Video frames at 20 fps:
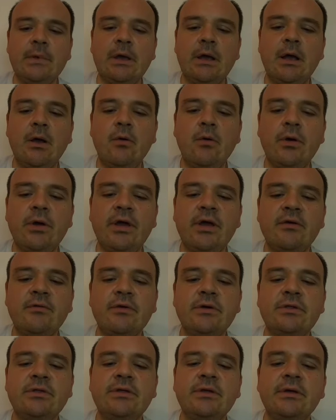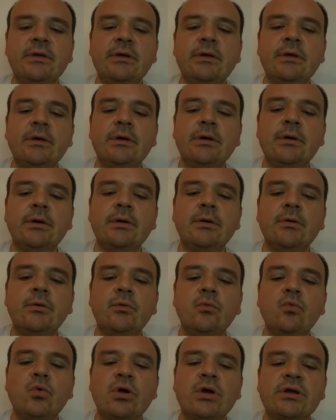how everything uh,
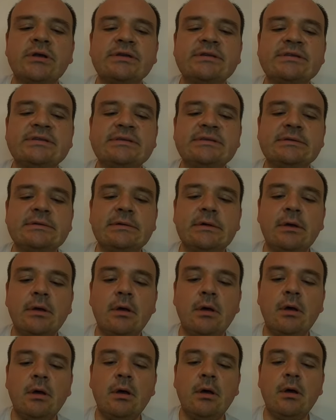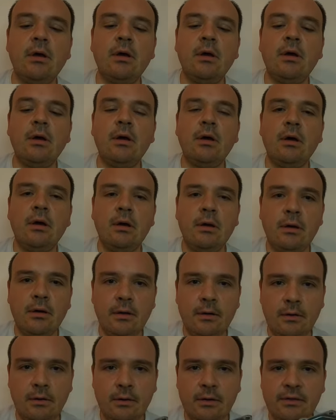works
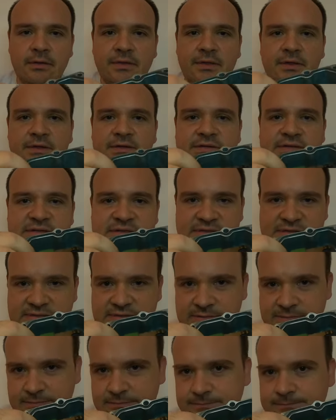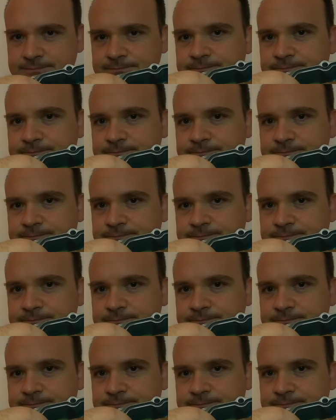on this